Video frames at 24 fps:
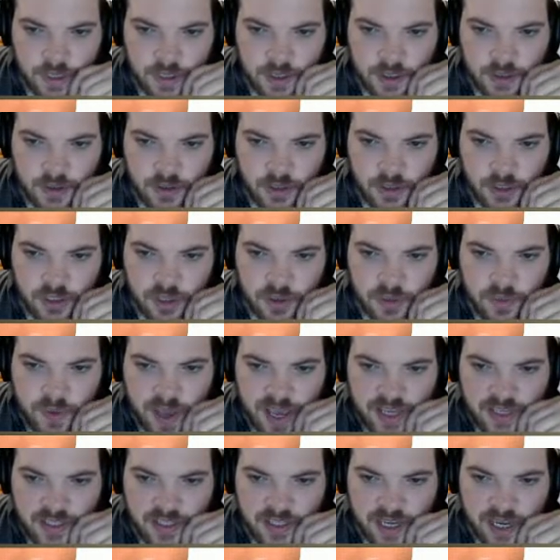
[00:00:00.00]
So using his
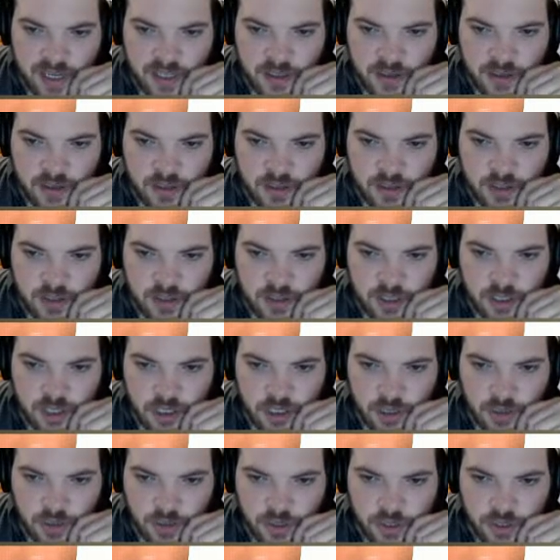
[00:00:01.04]
pace there to
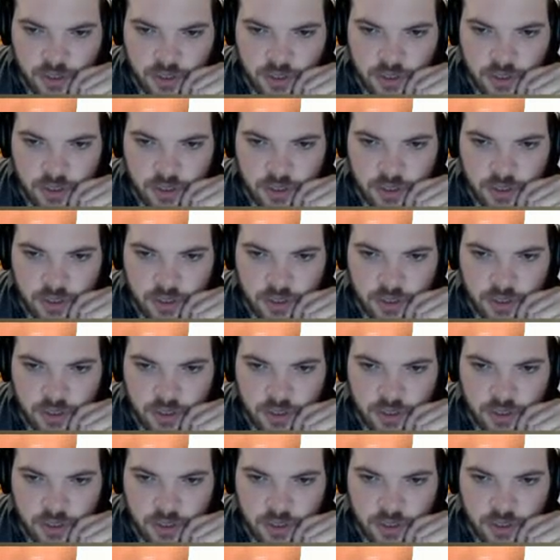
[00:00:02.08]
use.